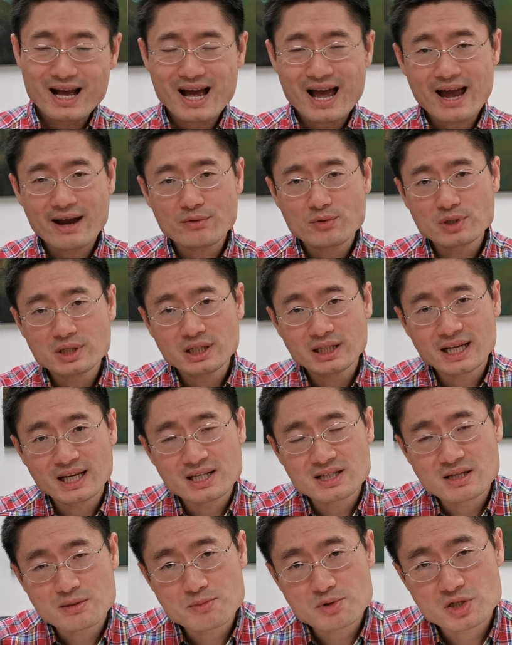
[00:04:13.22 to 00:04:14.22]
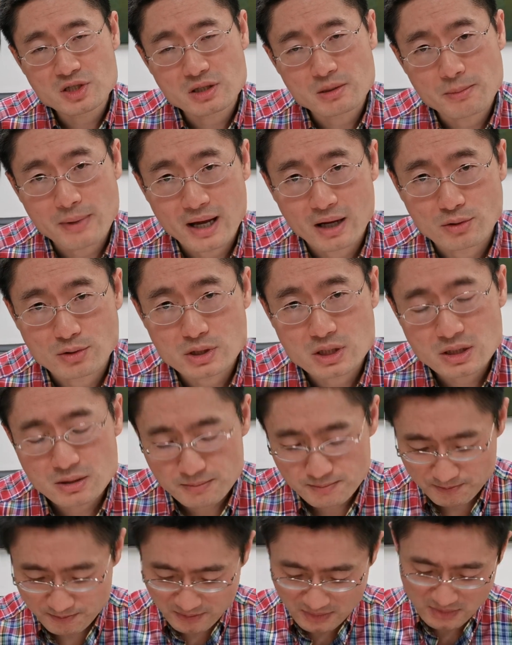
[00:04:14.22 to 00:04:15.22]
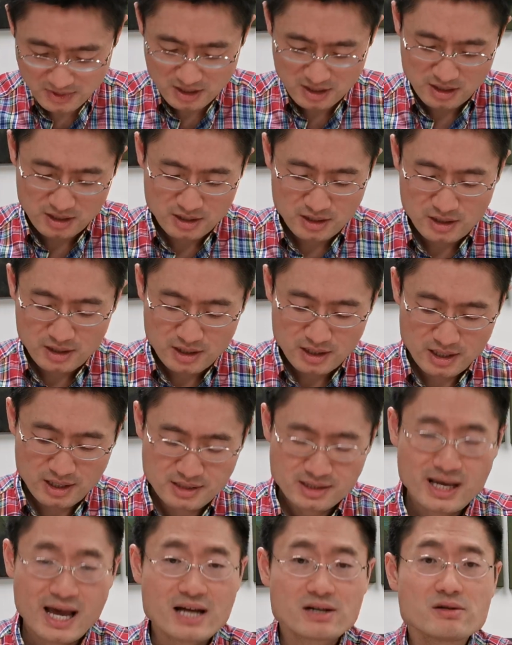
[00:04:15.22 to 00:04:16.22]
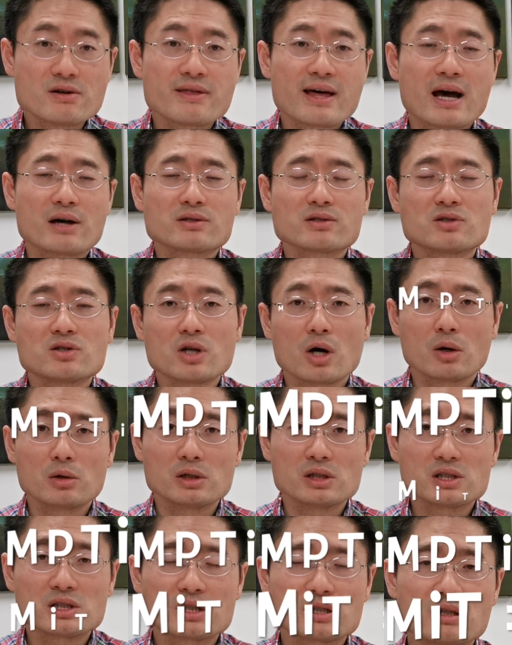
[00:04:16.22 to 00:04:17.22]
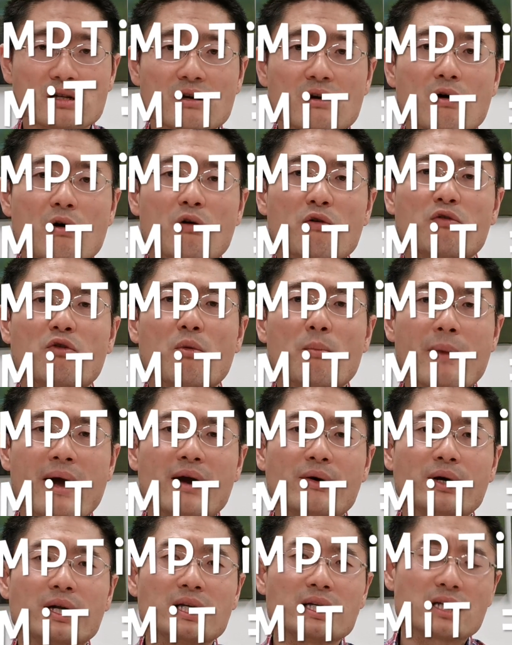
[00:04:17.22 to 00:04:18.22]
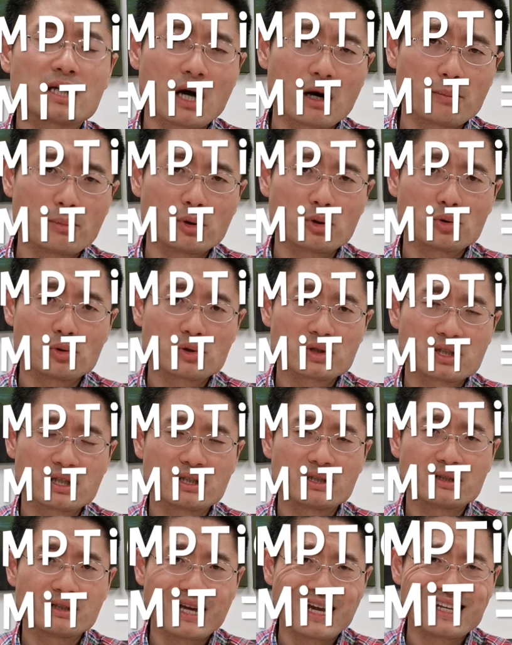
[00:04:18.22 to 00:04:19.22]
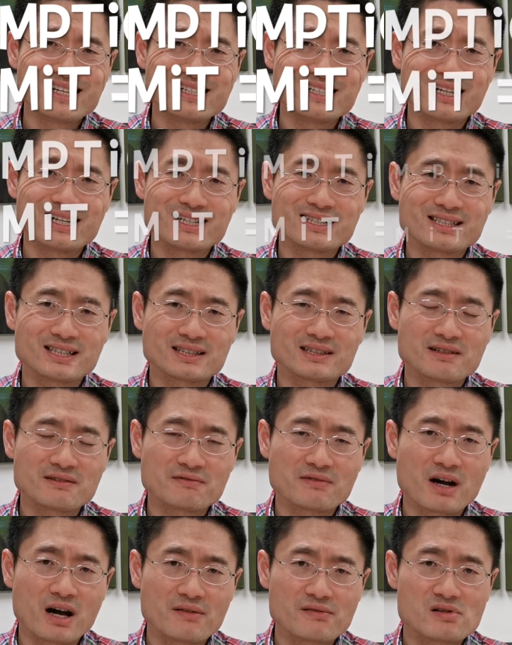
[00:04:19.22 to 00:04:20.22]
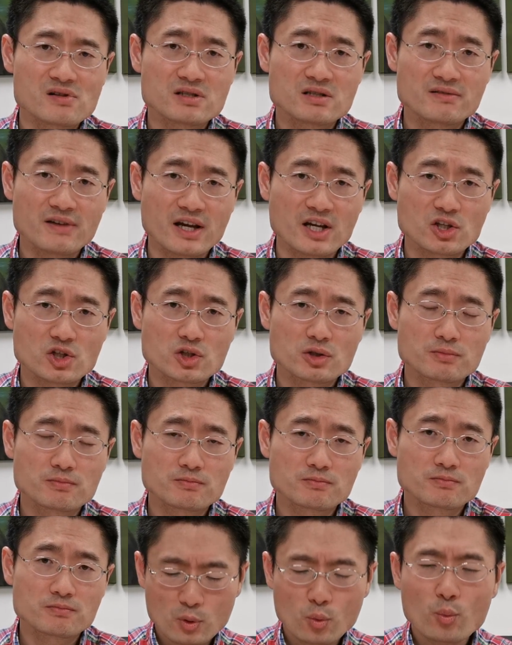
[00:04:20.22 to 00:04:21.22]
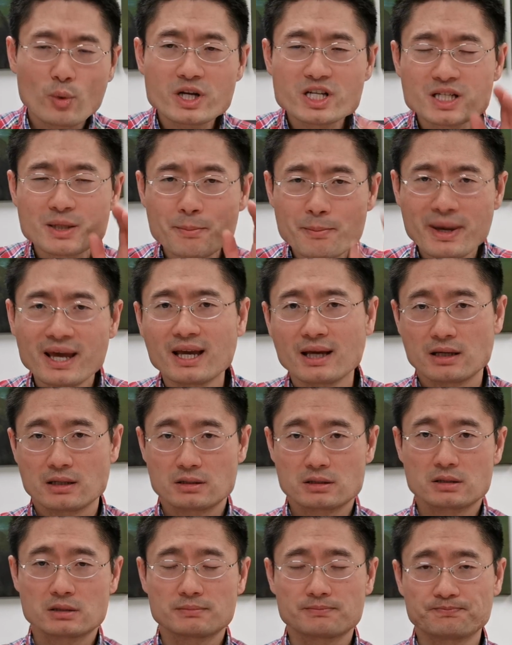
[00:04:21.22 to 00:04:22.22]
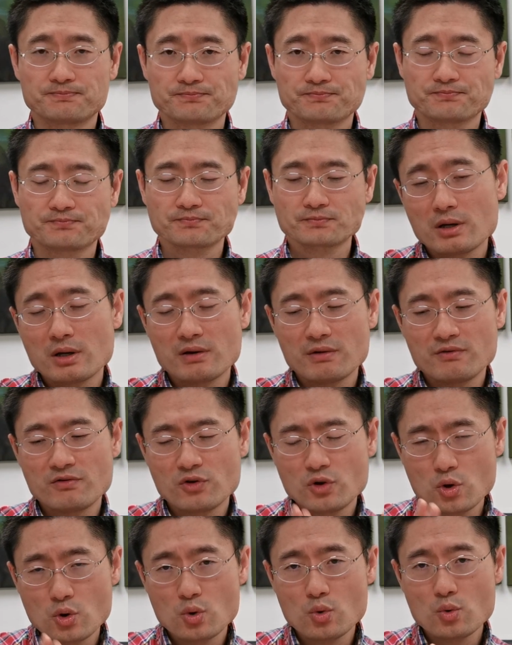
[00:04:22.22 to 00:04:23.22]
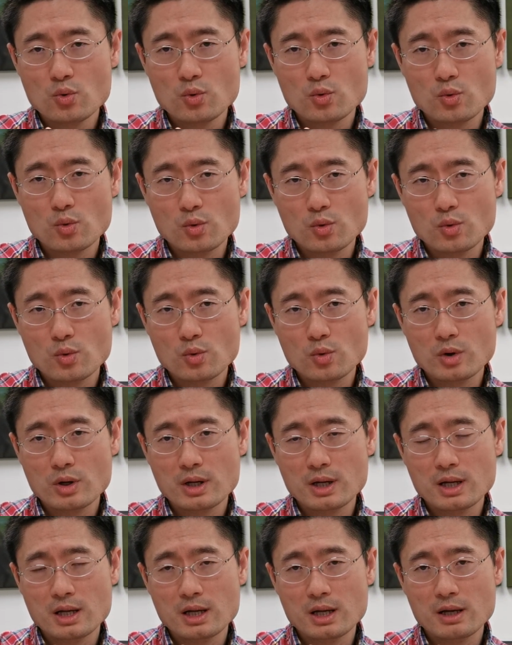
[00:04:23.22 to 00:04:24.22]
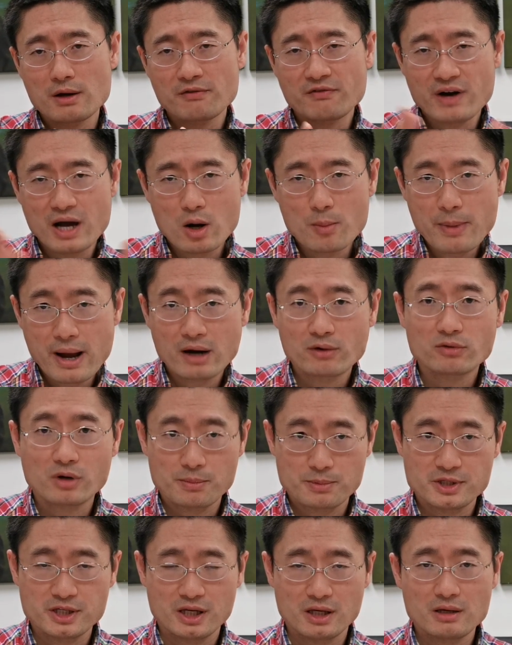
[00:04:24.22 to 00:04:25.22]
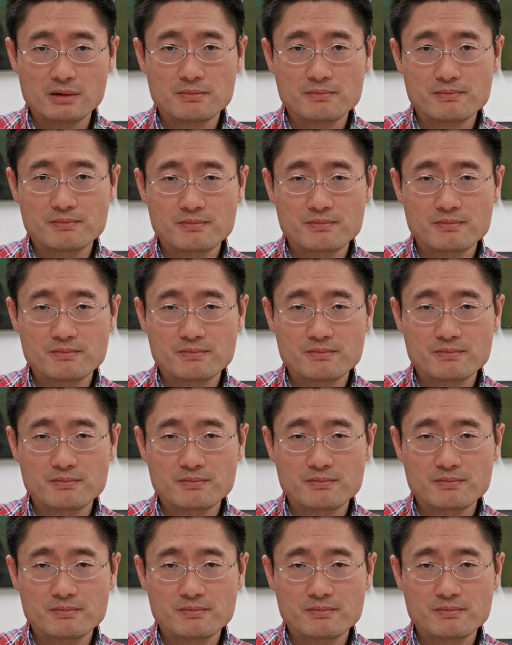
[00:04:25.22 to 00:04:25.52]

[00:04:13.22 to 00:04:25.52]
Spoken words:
equity exemption amount is $100,000 for married couples under 65 years of age, which means if you file bankruptcy